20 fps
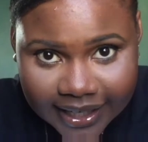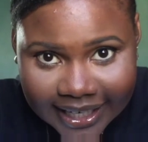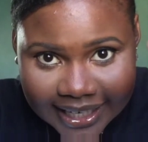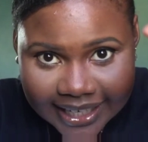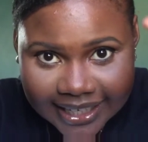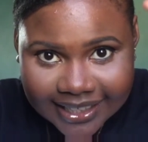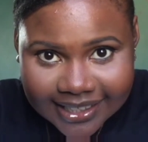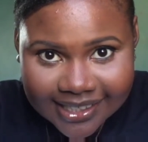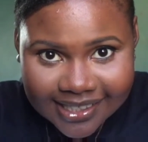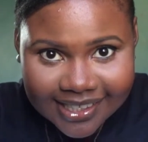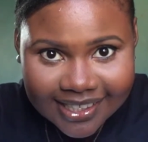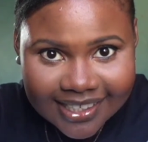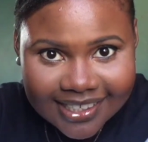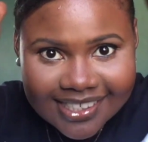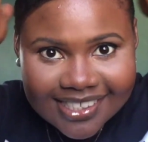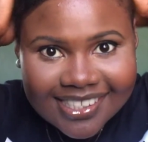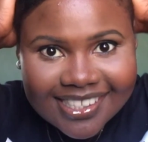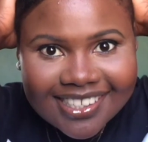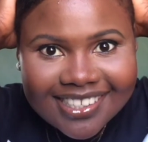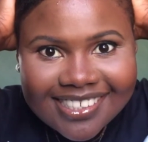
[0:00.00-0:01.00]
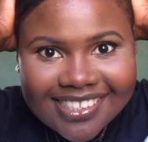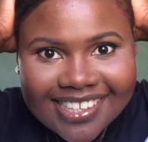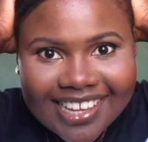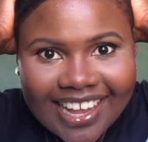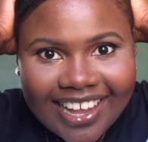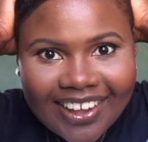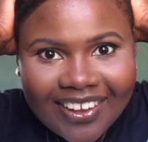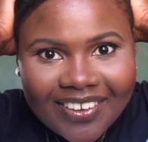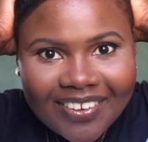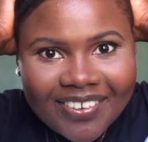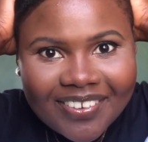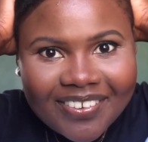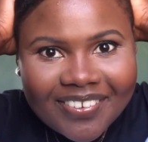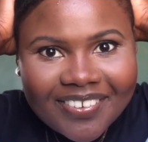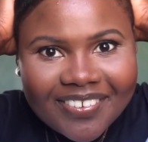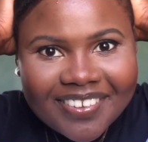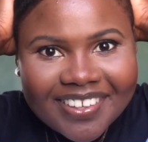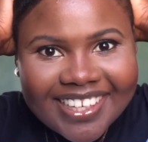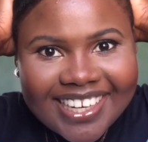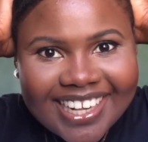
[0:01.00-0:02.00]
guys, this is
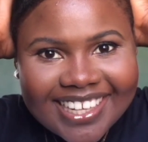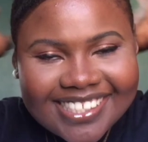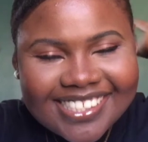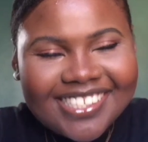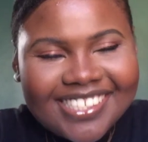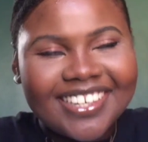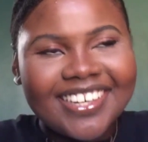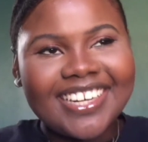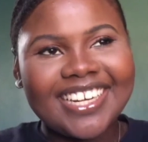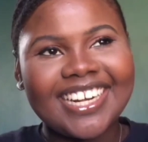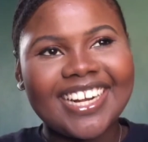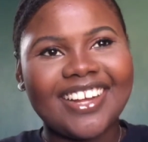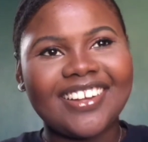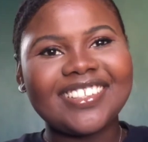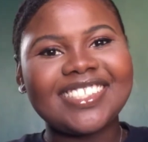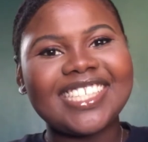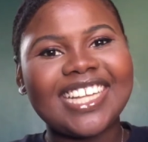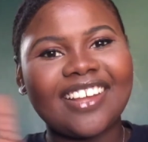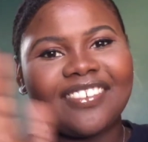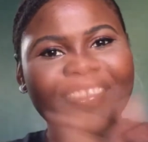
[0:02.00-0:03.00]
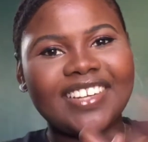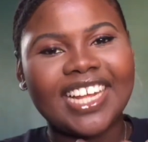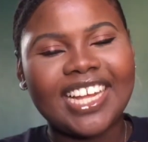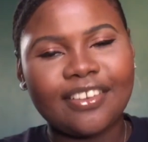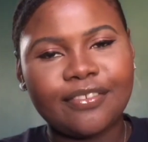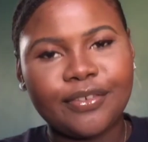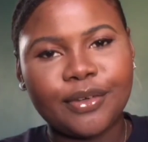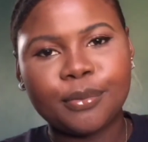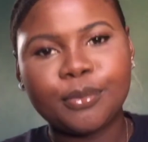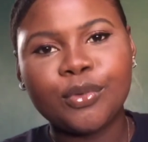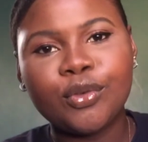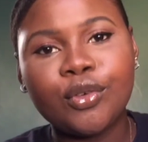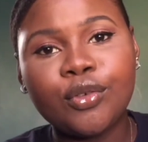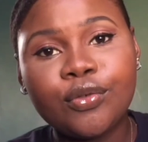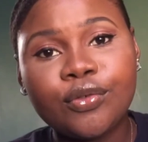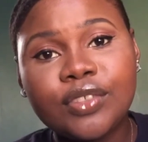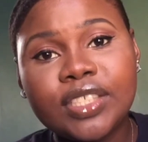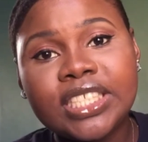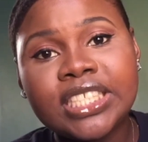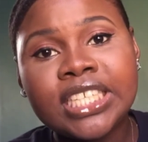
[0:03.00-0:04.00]
how it has turned out after I've
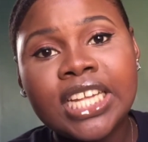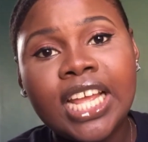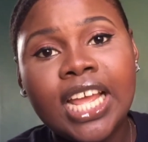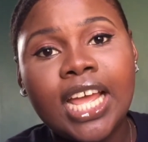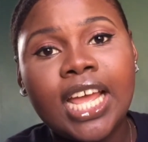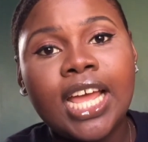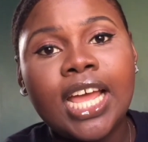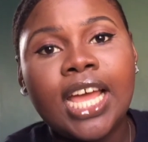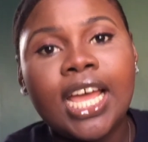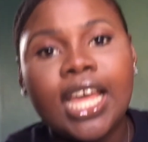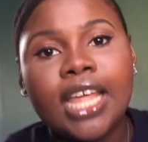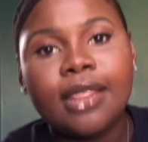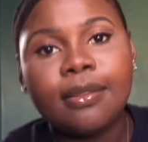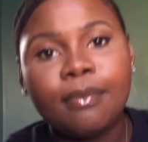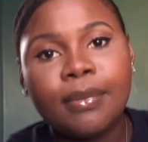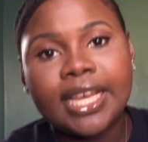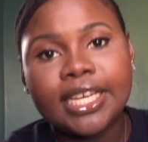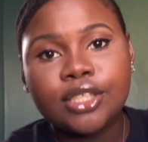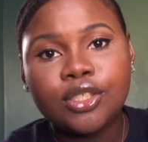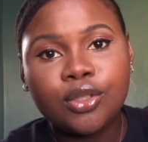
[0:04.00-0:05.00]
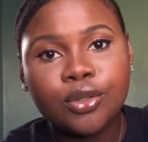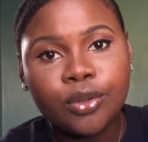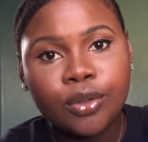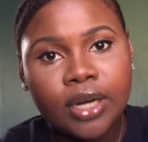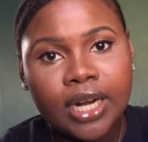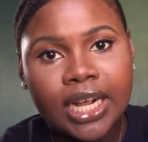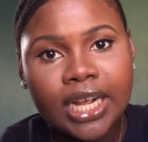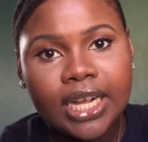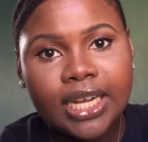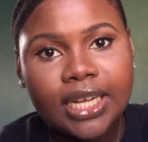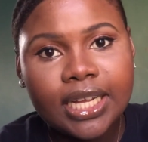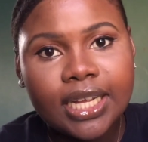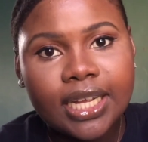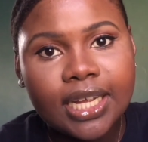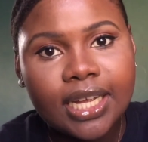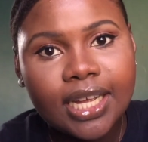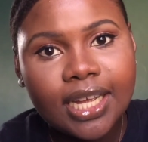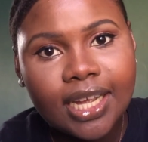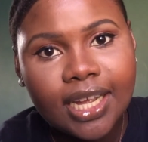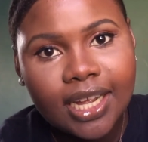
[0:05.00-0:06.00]
removed my durag.
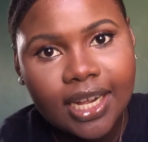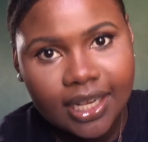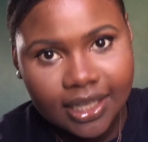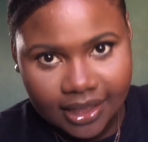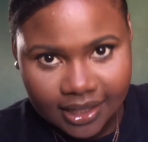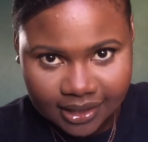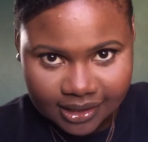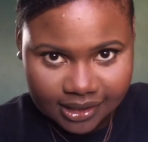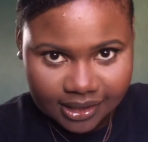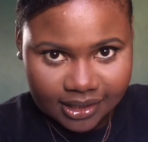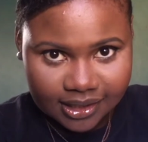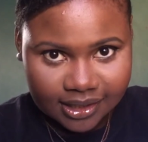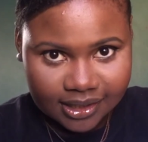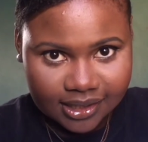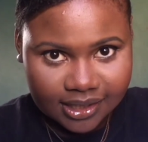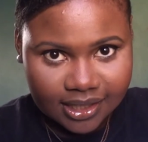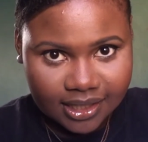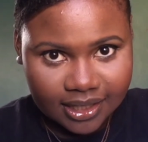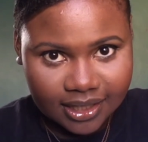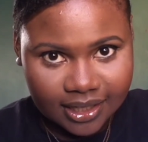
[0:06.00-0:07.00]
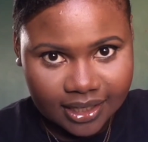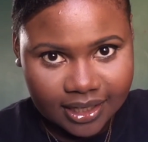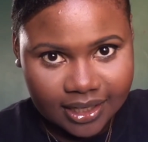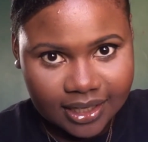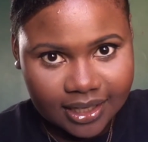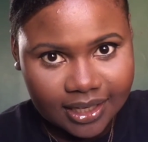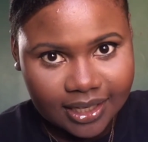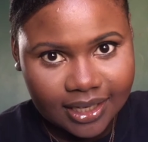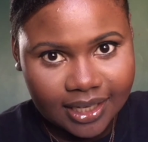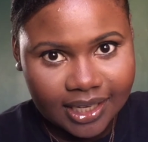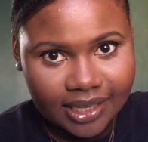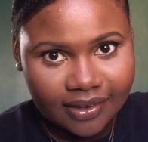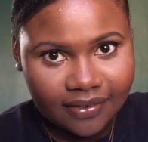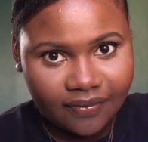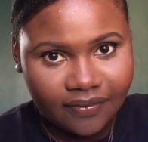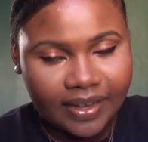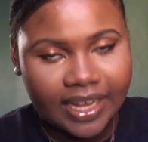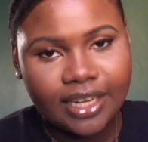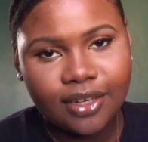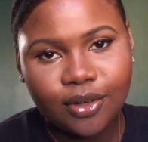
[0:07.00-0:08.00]
This is the
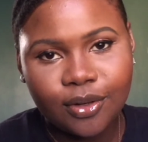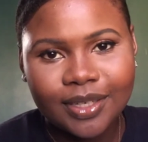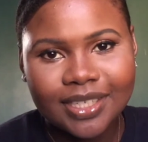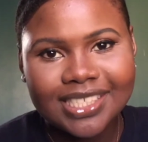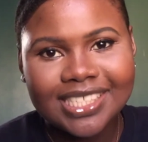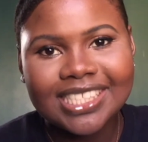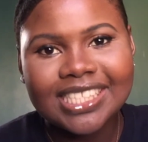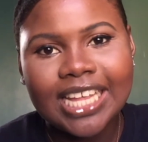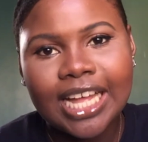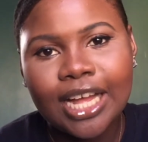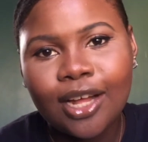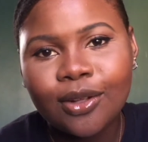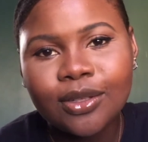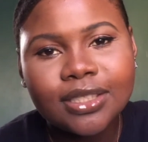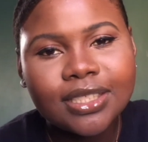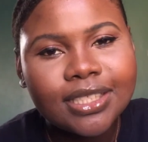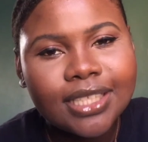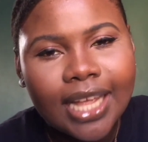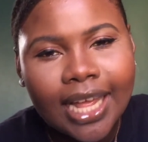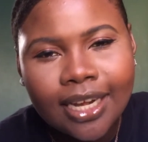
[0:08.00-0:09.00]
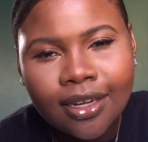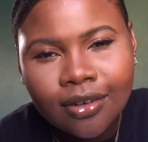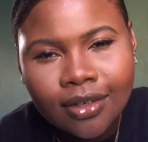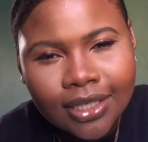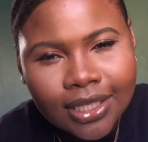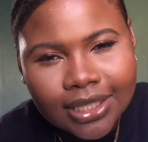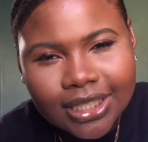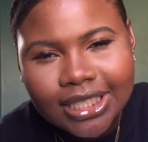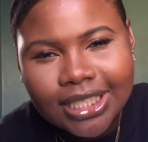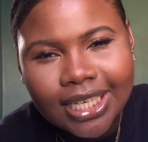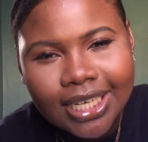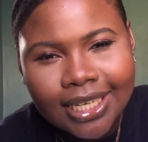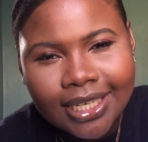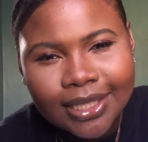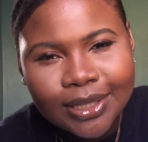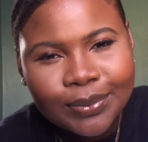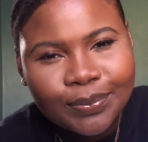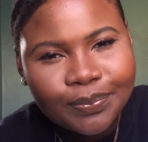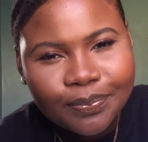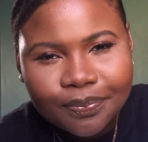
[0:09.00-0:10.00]
final result, and
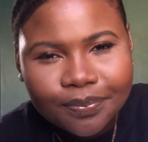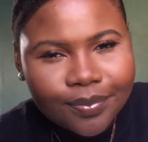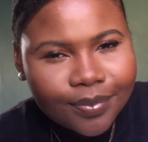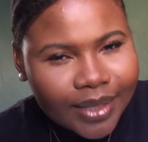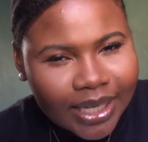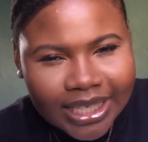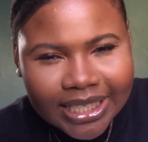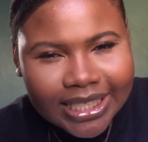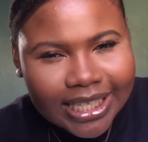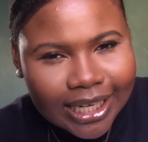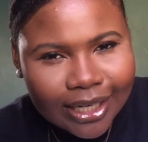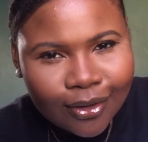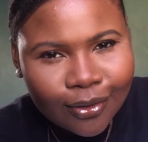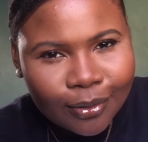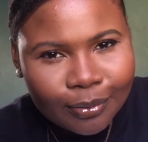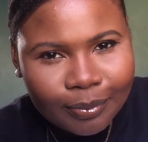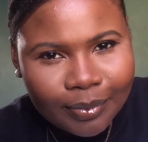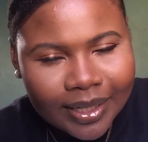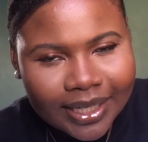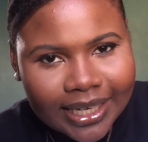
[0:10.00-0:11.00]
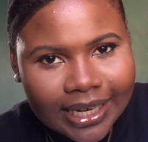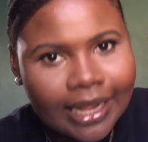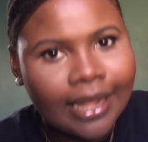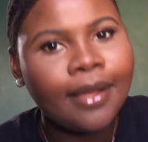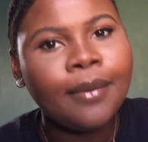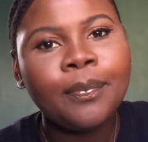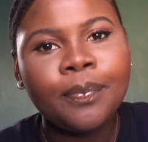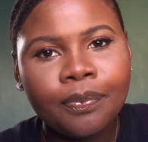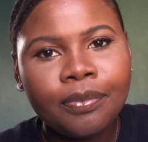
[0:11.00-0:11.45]
honestly it can look better,